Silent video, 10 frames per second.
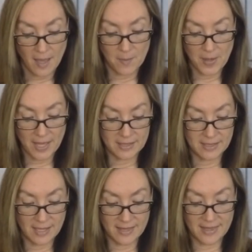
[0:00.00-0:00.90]
But
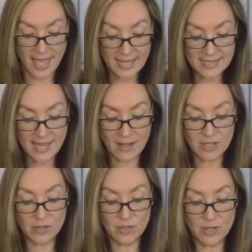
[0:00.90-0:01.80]
that's how
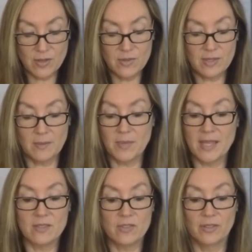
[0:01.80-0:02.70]
you use a
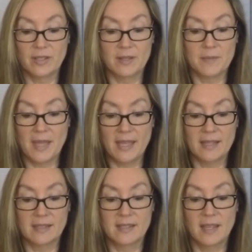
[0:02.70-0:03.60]
pendulum,
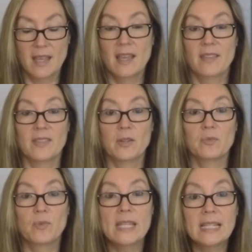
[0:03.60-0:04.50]
and they're
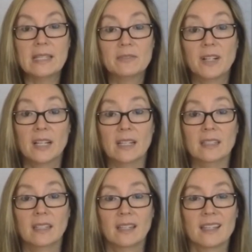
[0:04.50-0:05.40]
really
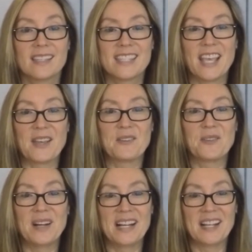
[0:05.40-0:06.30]
fun.
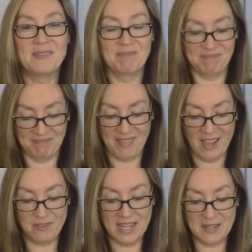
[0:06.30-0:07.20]
So
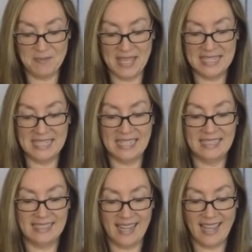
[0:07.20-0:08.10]
I recommend
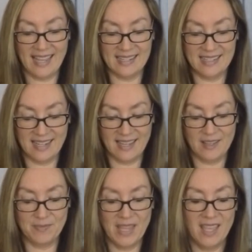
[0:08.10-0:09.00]
it.
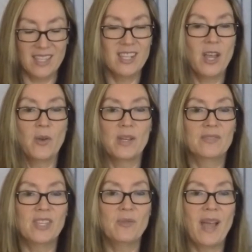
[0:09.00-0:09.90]
And,
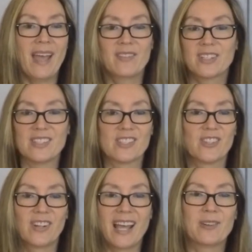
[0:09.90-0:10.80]
if you have a
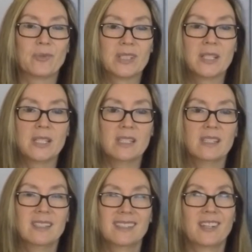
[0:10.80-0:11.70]
concern, I don't
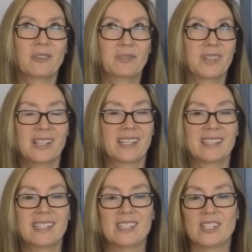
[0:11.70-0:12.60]
really, feel like I
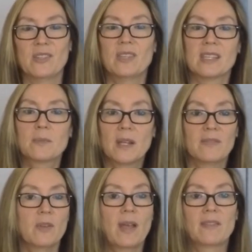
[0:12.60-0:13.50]
need to do this, but
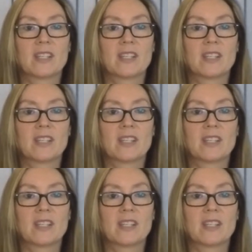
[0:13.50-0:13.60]
if you have a